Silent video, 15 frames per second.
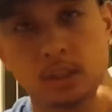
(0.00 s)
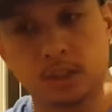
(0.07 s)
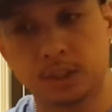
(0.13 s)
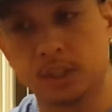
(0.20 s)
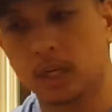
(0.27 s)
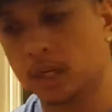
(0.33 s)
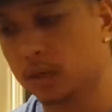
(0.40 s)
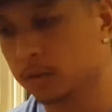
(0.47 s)
send a
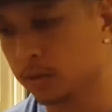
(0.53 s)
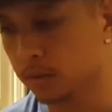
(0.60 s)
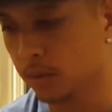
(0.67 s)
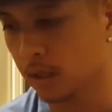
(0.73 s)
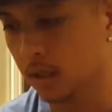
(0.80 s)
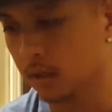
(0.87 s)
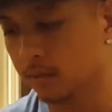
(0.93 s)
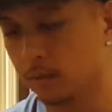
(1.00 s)
shout out
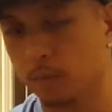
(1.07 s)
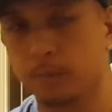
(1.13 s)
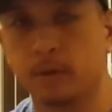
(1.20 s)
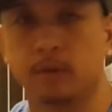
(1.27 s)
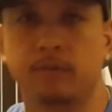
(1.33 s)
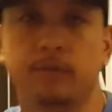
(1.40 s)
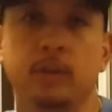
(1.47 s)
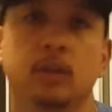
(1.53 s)
to For
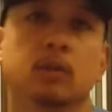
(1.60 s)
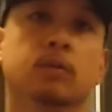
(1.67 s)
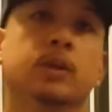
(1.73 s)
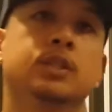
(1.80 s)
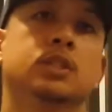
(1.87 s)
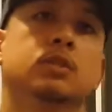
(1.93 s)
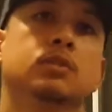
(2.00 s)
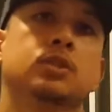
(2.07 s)
Bare Feet
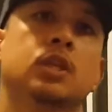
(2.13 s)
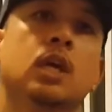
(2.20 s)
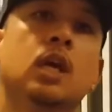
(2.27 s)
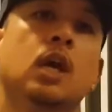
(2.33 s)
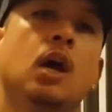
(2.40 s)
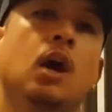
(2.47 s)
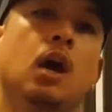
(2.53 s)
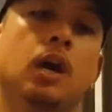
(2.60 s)
Originals.
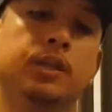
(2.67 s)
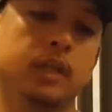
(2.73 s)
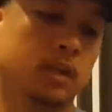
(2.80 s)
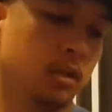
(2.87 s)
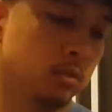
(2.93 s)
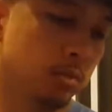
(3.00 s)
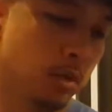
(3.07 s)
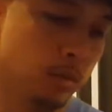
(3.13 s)
They
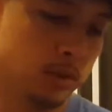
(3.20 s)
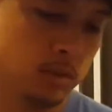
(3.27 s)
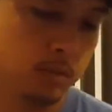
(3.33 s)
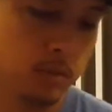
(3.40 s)
hooked me up with